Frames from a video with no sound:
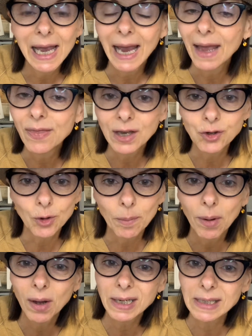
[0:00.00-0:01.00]
And then your
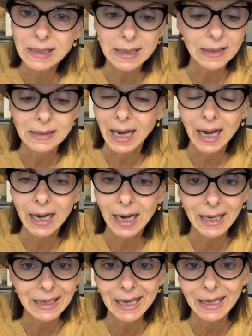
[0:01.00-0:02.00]
body says,
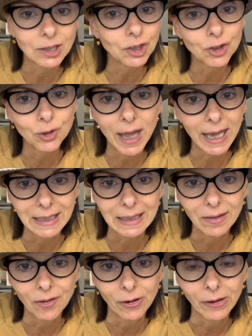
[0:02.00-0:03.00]
I can't do that
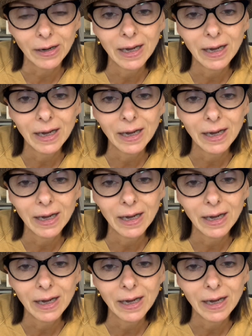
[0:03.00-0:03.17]
either.